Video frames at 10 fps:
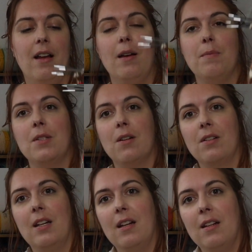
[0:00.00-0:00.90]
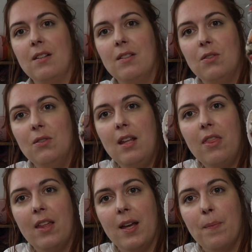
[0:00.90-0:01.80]
I'm starting to
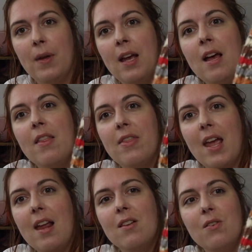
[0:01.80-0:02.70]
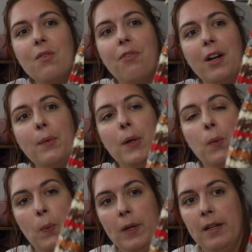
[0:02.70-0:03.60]
knit them. They look very
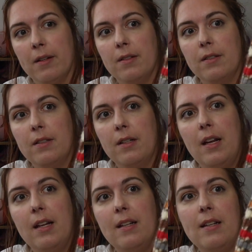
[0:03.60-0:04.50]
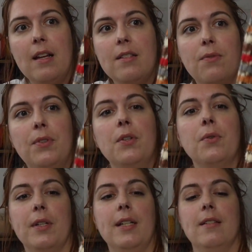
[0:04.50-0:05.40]
weird, and it has a few
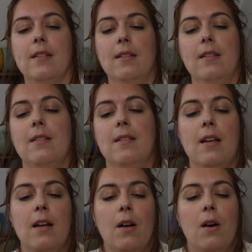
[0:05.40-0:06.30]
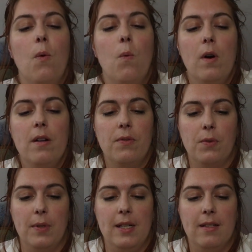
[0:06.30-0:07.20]
reasons. One of the
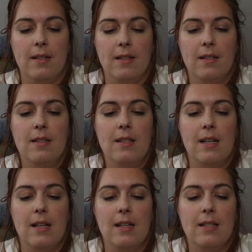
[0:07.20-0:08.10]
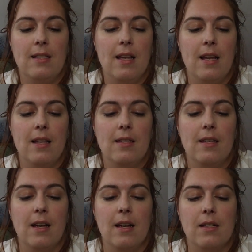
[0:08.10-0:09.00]
reasons is that
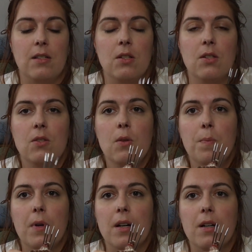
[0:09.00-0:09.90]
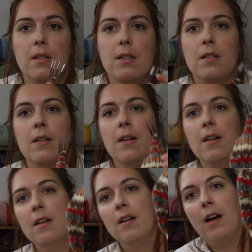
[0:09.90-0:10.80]
the top part
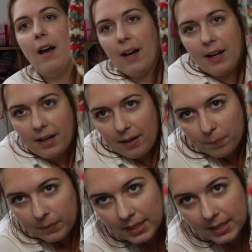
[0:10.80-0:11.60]
I'm